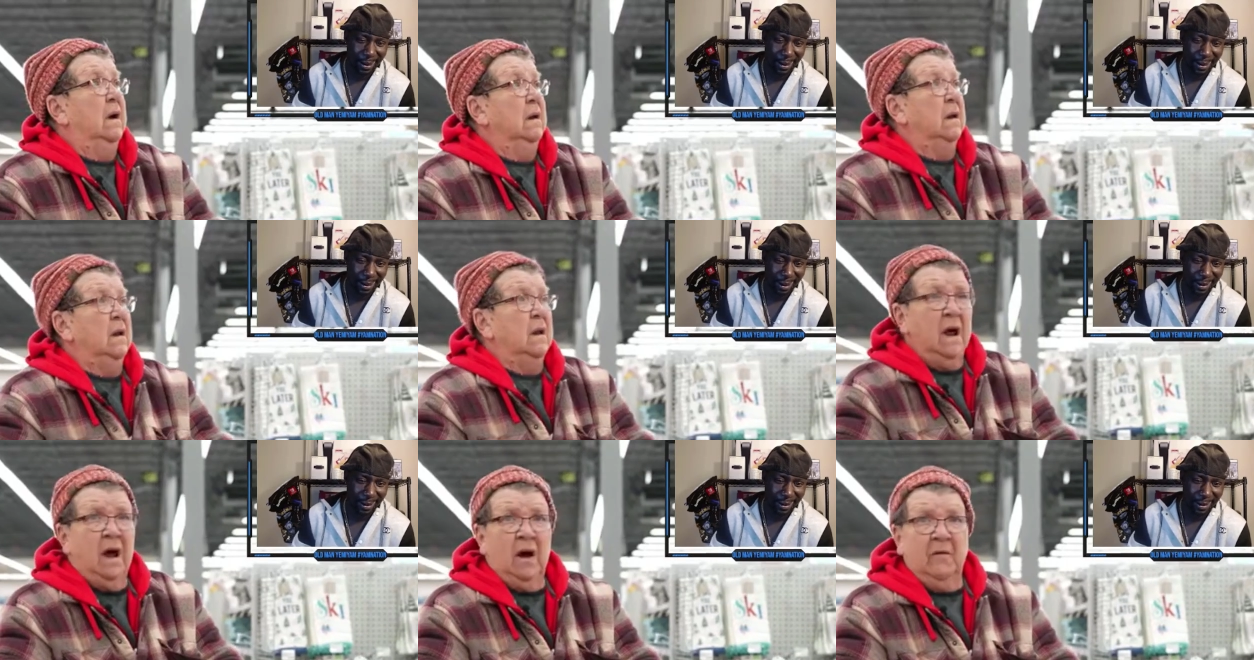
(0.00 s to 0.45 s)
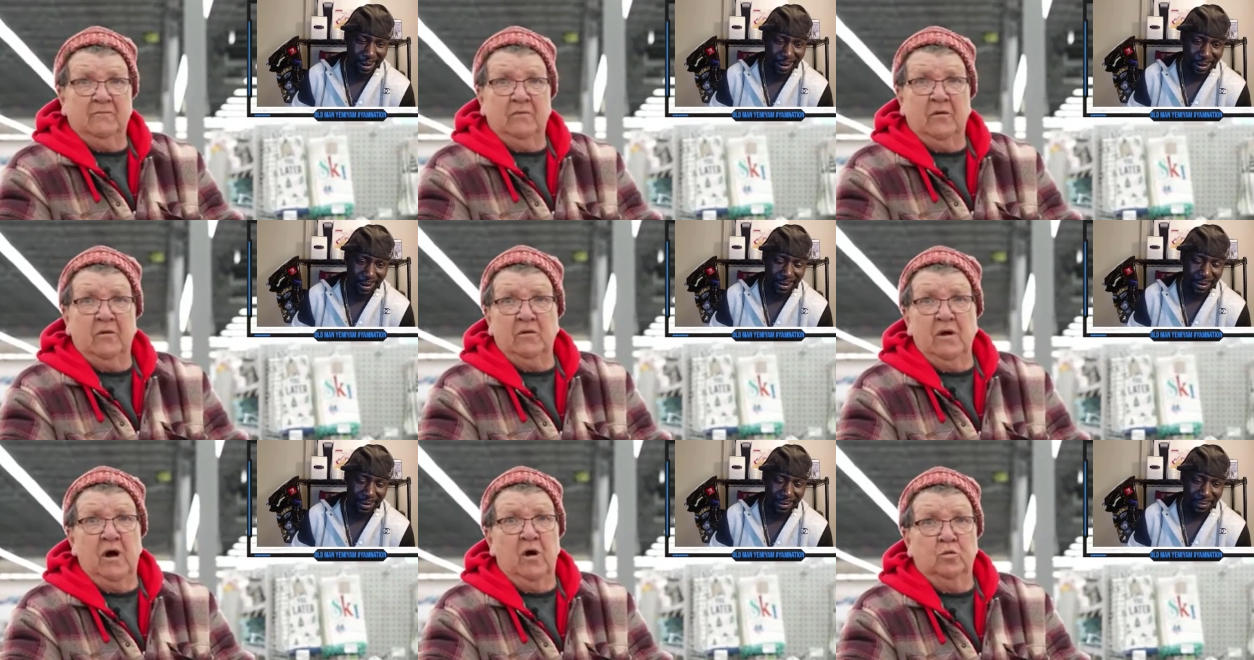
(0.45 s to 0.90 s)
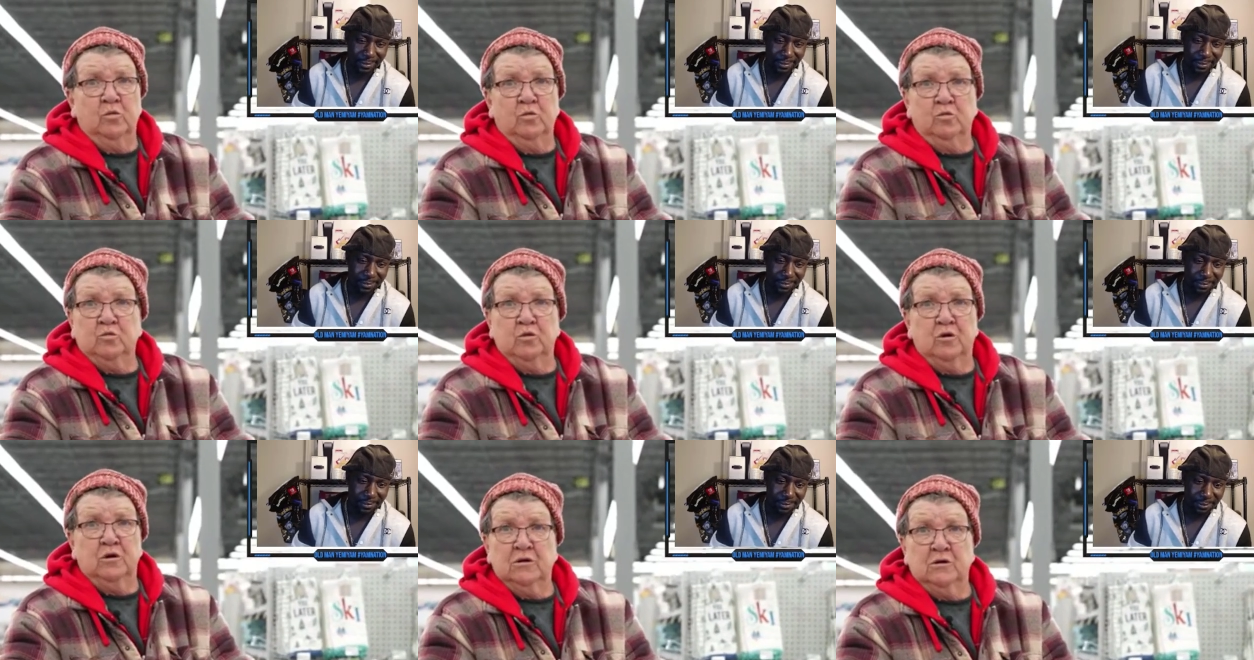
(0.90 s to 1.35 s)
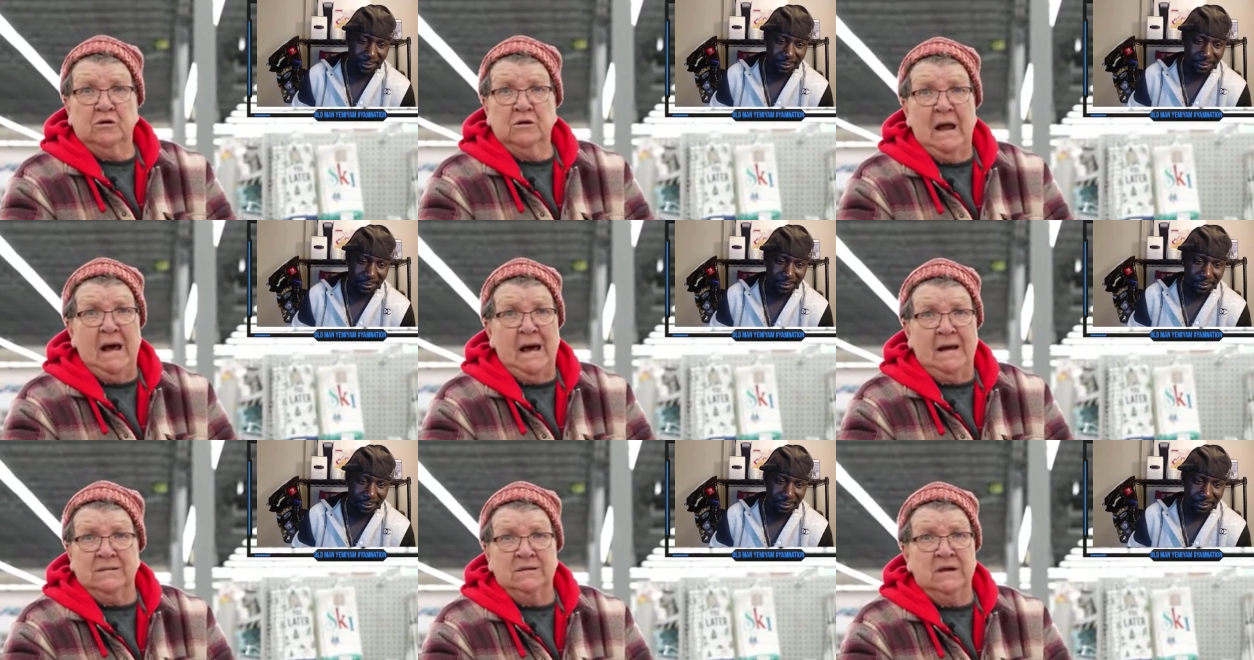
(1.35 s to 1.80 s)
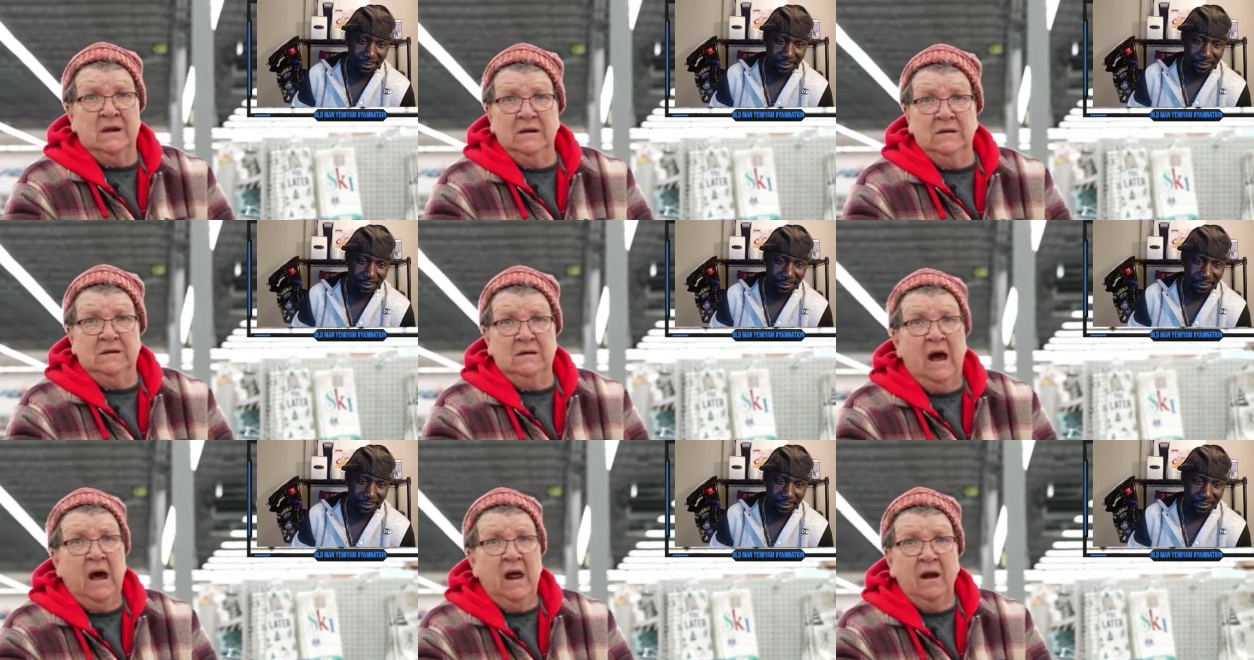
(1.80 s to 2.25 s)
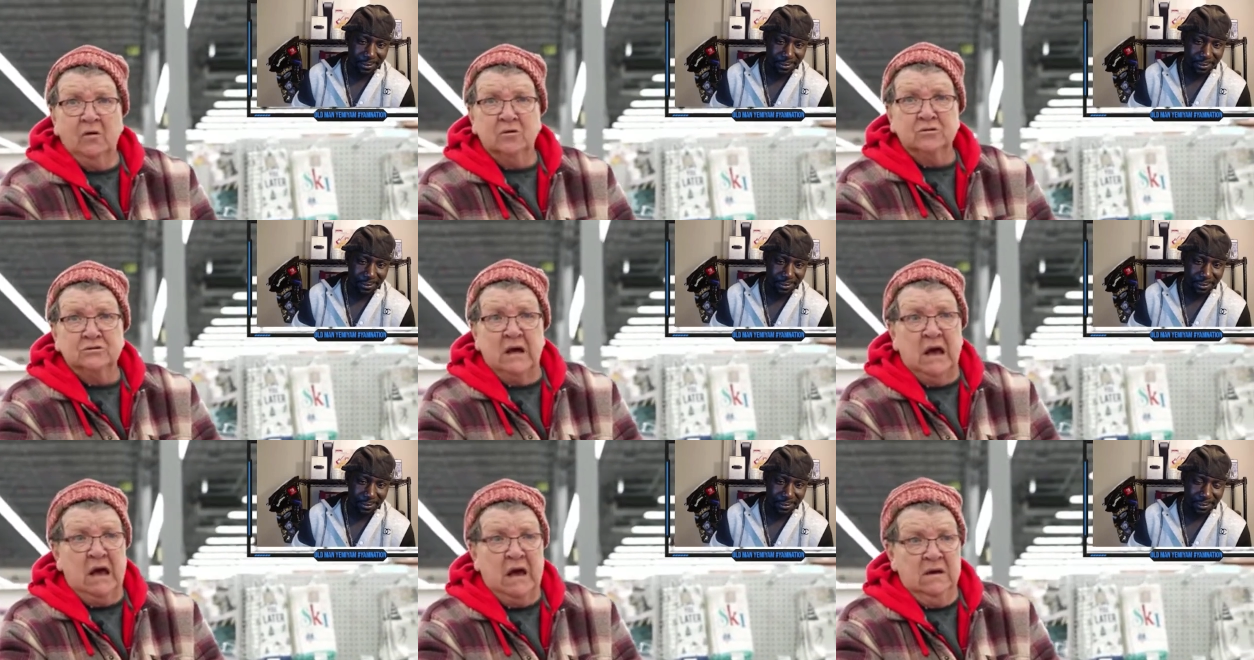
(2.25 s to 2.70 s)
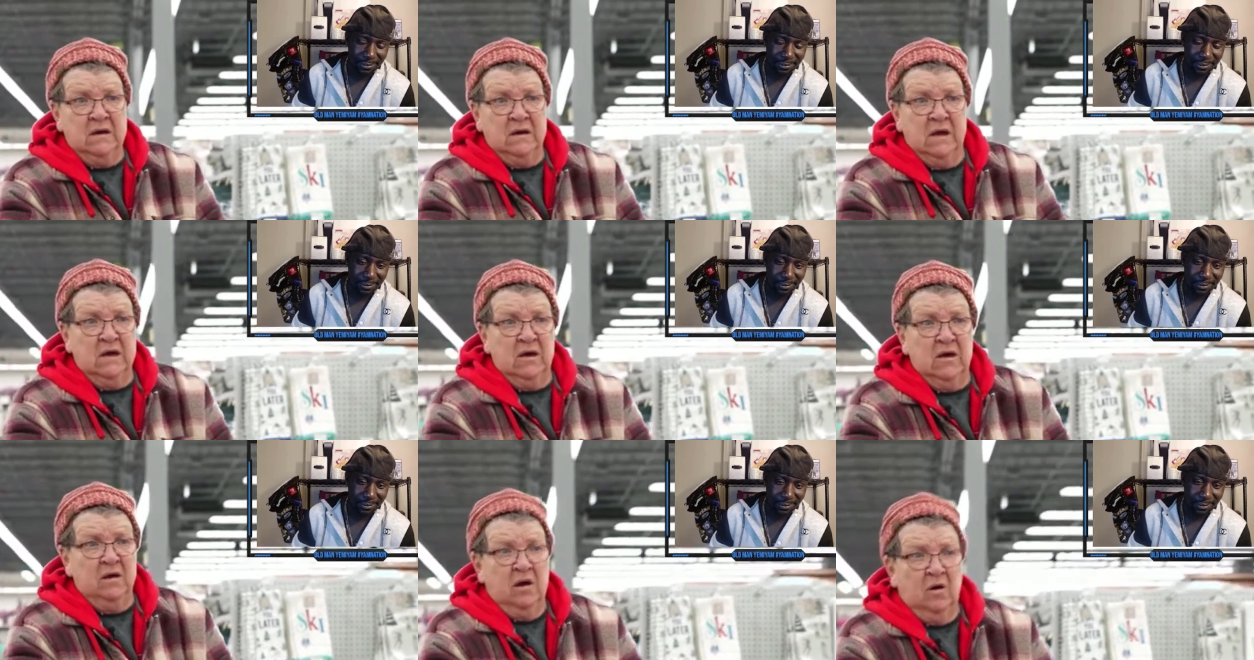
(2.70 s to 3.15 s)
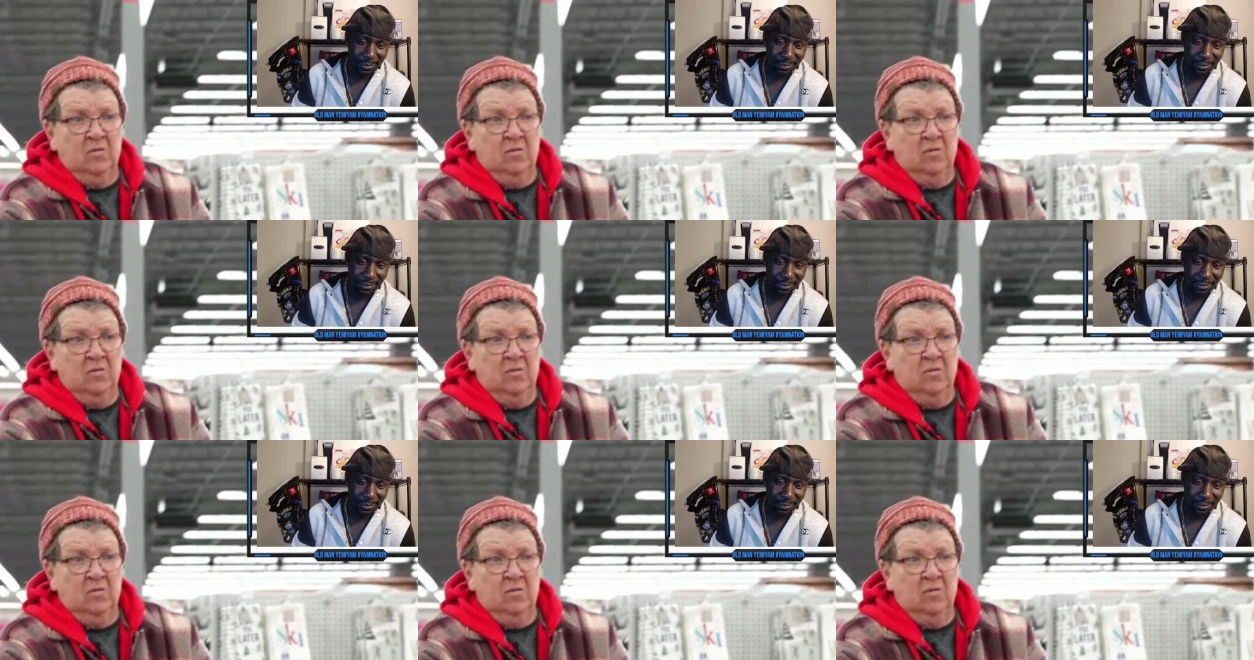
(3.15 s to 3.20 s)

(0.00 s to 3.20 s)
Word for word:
Speaker 1: not for no not ten dollars. I ain't getting